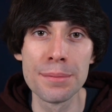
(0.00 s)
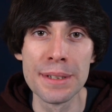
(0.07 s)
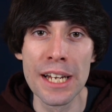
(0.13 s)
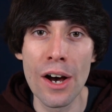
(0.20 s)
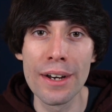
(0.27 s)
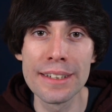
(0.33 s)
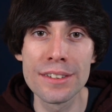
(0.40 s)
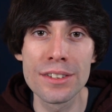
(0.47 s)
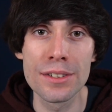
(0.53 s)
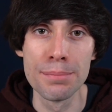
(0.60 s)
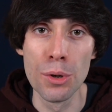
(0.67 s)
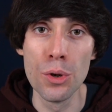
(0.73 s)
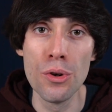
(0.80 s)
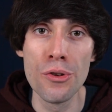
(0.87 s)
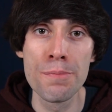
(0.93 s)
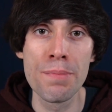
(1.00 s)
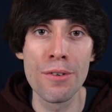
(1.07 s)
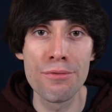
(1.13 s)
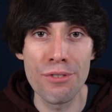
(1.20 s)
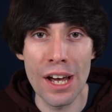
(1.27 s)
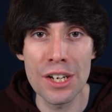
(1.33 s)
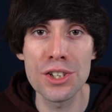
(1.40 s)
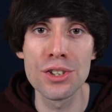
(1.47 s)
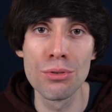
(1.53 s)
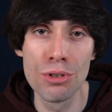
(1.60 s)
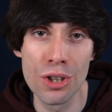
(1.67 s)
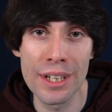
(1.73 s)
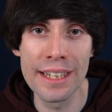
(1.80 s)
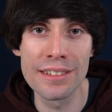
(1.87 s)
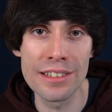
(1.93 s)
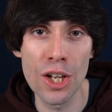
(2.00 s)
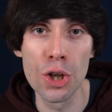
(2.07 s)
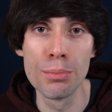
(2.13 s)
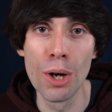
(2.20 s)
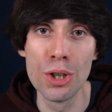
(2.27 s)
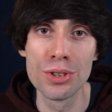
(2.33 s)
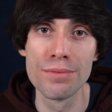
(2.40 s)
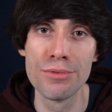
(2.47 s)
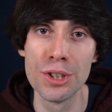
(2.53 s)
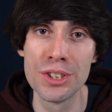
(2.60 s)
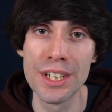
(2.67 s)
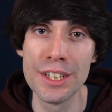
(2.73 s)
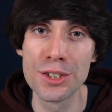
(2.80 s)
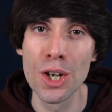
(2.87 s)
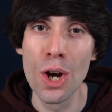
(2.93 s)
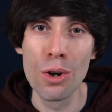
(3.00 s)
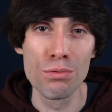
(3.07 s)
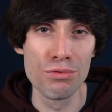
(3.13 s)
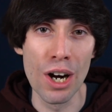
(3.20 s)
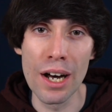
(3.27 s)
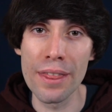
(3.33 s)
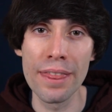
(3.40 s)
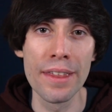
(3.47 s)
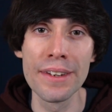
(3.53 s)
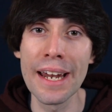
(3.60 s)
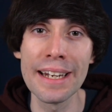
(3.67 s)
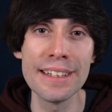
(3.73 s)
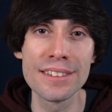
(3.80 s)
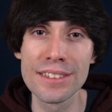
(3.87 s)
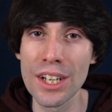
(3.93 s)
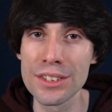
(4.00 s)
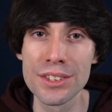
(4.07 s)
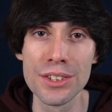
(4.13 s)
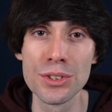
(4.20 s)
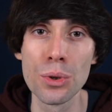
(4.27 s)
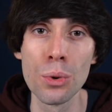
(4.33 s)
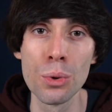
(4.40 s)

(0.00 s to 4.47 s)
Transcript: some nice, smooth, professional looking slow motion footage rather than any stutters